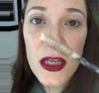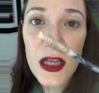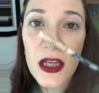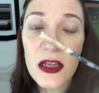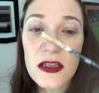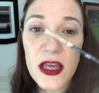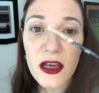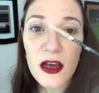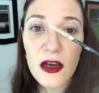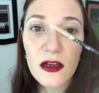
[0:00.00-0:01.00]
It's like
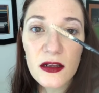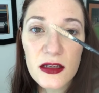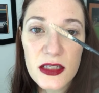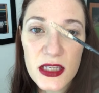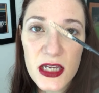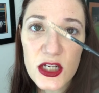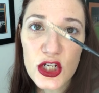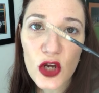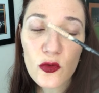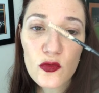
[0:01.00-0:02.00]
a skin
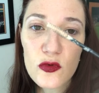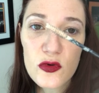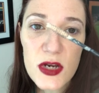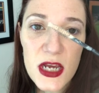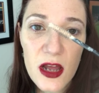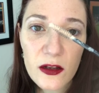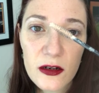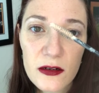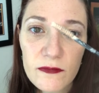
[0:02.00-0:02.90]
tone-y color.